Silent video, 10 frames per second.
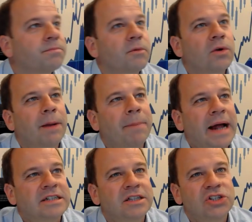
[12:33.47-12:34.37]
We'll get
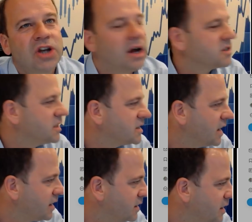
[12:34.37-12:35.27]
back to the charts in a
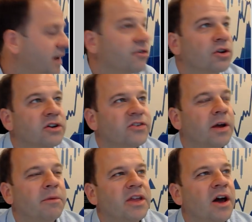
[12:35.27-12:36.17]
second and have a look at
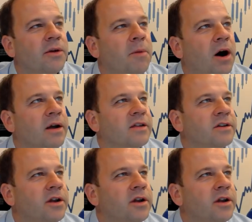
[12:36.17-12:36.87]
some of the other markets.